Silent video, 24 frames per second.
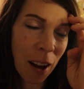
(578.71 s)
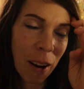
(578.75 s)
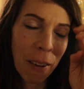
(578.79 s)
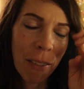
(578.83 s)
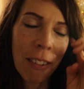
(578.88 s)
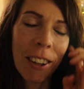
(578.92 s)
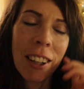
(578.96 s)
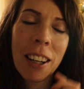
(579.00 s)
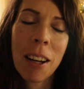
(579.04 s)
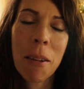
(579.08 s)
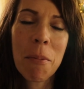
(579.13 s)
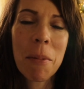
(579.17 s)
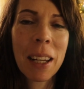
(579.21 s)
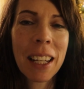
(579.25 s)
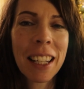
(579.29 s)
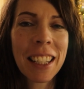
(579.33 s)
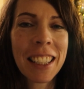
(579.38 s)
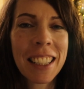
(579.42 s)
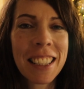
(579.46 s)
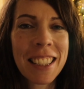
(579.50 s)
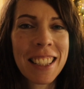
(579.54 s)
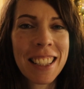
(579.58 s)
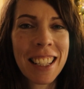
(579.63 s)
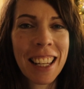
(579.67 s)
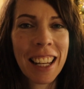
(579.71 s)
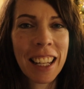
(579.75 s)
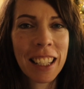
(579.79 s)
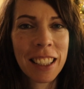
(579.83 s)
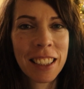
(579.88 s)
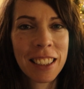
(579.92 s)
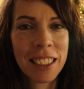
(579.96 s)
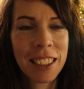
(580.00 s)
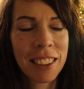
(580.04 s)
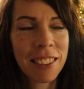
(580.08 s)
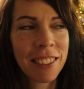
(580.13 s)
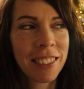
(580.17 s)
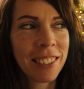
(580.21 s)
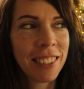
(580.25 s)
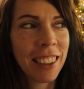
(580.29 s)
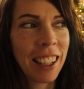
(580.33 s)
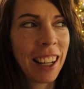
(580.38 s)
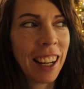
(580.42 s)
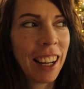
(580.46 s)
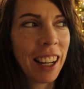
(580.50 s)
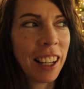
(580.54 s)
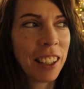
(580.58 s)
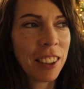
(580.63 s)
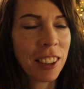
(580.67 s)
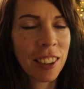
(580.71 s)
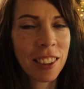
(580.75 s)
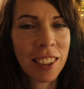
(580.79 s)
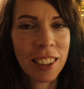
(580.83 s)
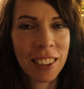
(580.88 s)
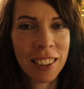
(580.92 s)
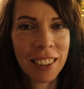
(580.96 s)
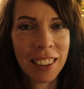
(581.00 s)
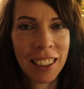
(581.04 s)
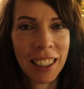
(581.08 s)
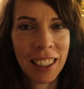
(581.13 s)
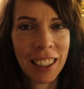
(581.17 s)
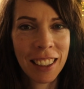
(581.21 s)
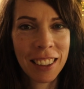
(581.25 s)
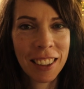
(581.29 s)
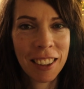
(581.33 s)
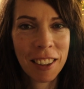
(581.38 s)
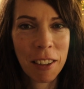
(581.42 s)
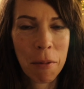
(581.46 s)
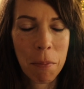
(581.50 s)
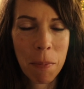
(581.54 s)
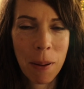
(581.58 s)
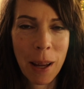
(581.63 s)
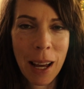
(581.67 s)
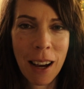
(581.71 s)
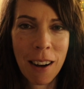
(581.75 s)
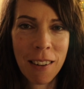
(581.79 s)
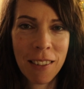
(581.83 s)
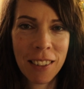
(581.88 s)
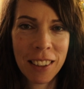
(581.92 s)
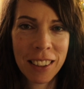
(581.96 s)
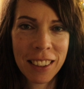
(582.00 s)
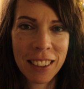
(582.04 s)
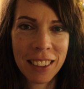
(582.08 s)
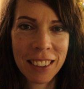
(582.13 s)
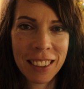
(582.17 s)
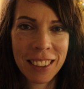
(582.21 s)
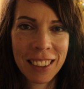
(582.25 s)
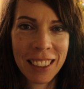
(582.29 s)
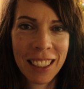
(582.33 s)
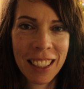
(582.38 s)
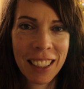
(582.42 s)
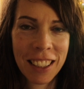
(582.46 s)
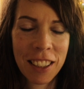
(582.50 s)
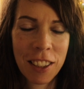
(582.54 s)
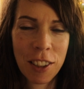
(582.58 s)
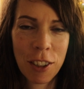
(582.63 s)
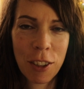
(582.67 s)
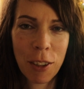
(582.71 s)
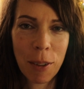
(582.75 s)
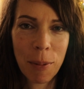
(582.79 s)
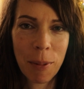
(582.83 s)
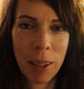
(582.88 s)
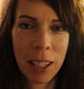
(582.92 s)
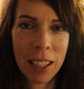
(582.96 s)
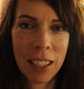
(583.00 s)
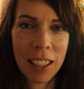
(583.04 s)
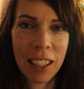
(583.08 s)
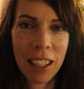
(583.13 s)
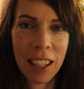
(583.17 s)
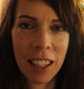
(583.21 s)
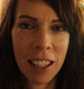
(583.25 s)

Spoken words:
What I mean is the actual, not a power hedge trimmer,